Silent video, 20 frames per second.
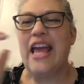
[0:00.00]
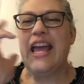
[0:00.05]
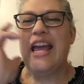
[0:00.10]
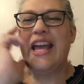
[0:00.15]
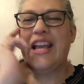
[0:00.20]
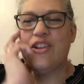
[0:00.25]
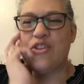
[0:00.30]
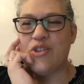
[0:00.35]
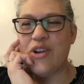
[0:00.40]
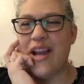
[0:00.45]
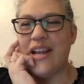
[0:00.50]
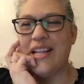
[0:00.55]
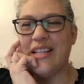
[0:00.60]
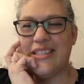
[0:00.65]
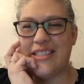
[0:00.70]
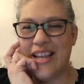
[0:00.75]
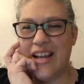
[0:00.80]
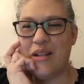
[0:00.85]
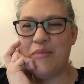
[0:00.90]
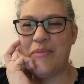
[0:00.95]
He's trying to
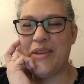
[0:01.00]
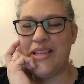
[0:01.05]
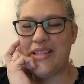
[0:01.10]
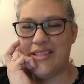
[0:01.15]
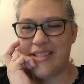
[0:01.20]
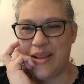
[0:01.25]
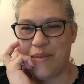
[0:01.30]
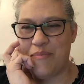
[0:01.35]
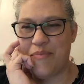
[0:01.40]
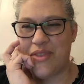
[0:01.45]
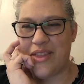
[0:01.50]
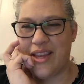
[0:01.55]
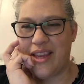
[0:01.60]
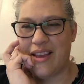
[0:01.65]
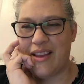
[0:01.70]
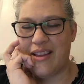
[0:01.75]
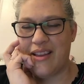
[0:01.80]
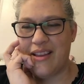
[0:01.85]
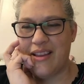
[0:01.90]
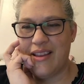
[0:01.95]
tell me
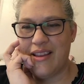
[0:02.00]
something